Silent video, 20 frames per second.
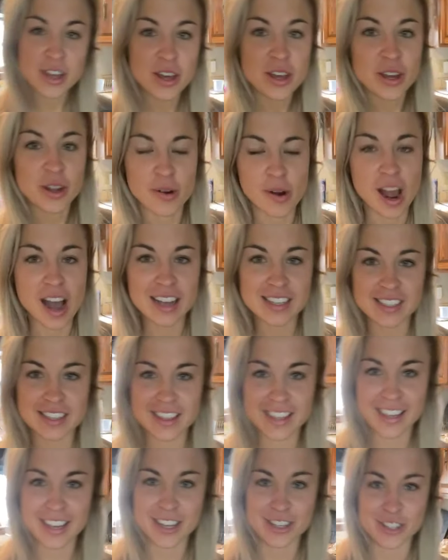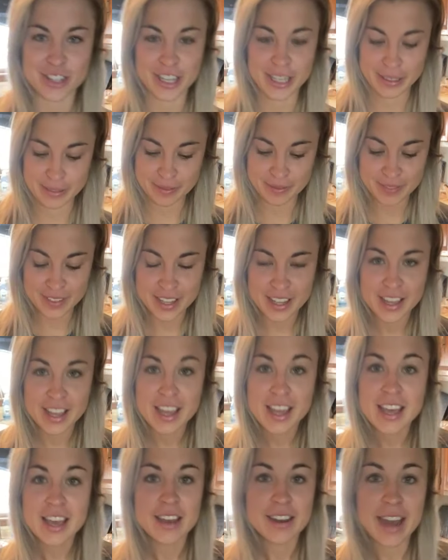Crocs in the kitchen.
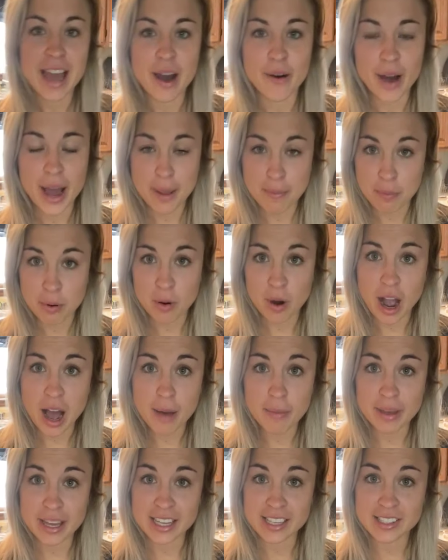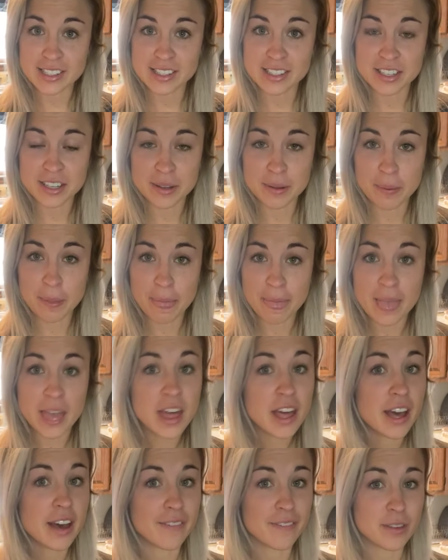Now, I promised
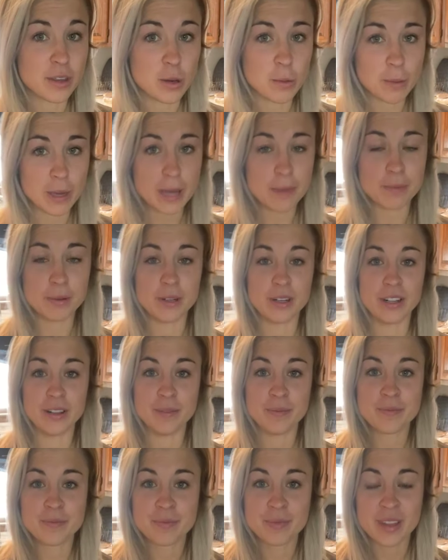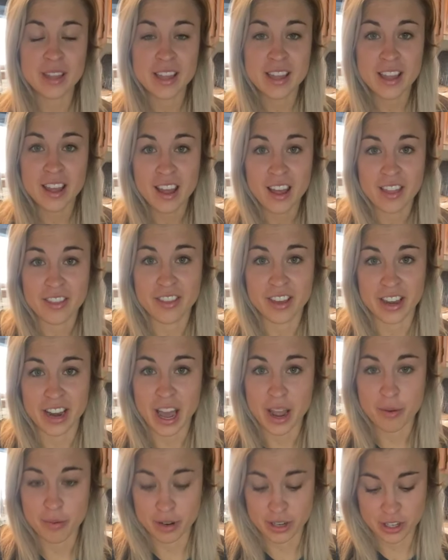a few people that
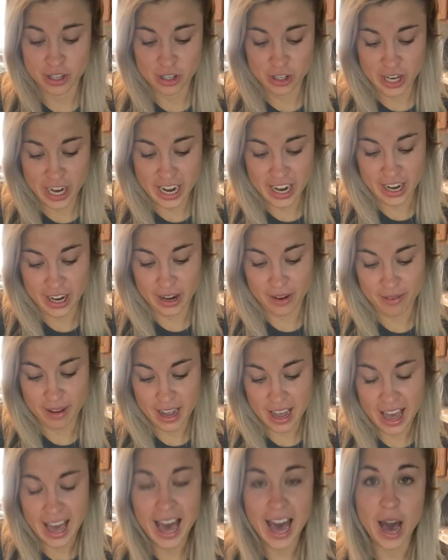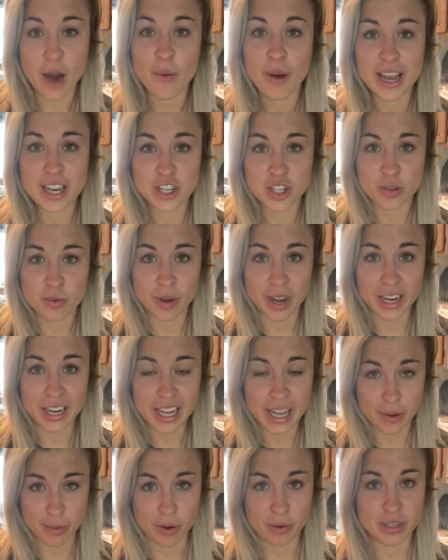I would share how I shred
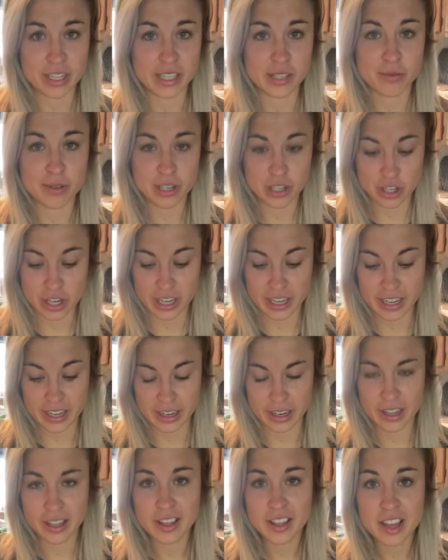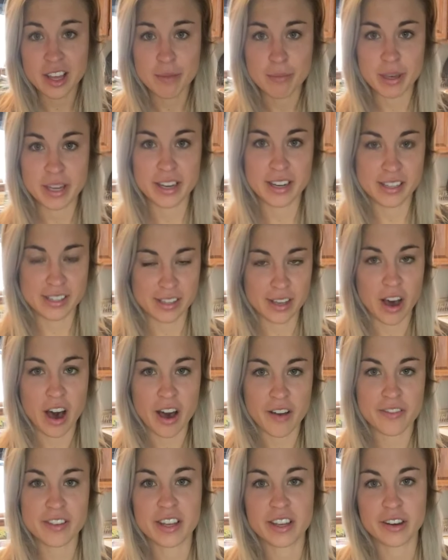a rotisserie chicken because
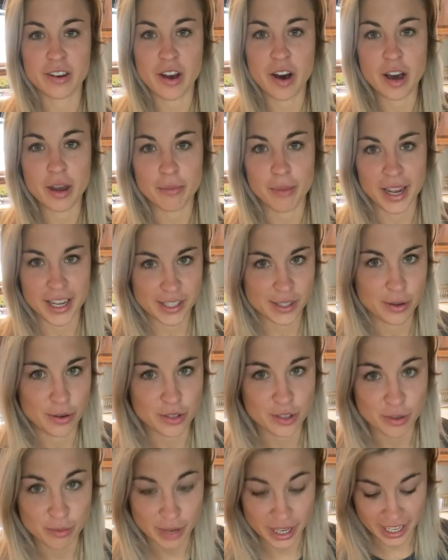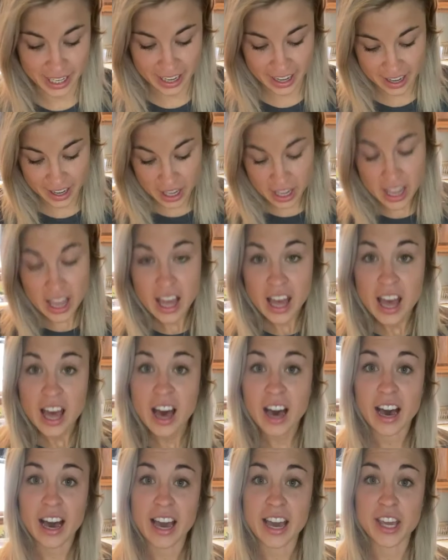often on my social media,
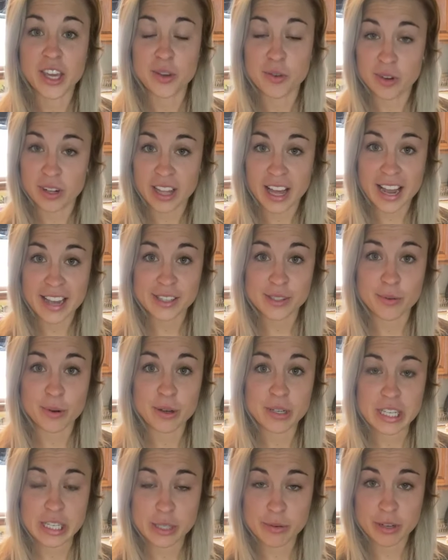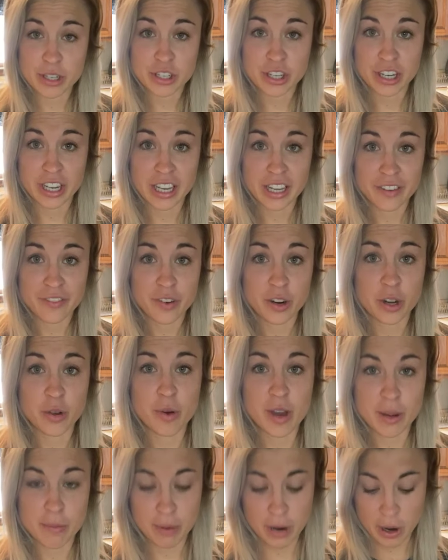I utilize rotisserie chicken for
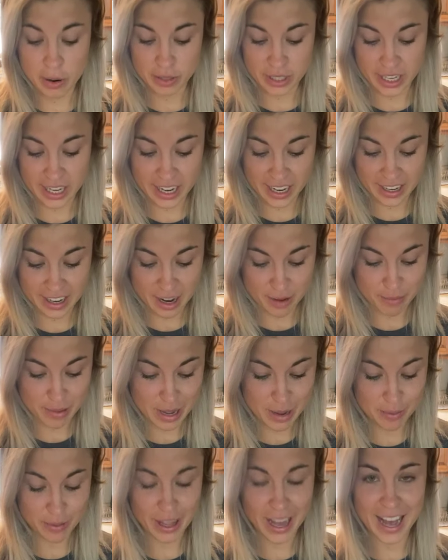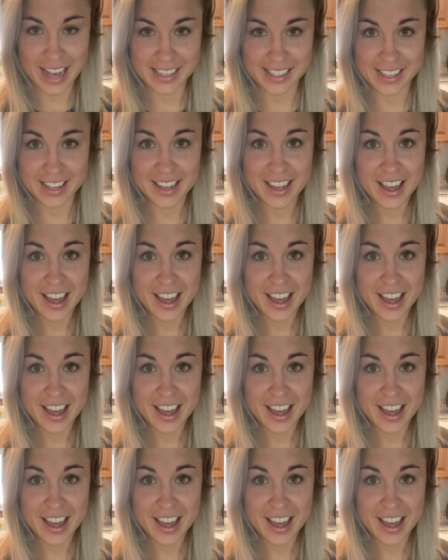quick protein and people asked,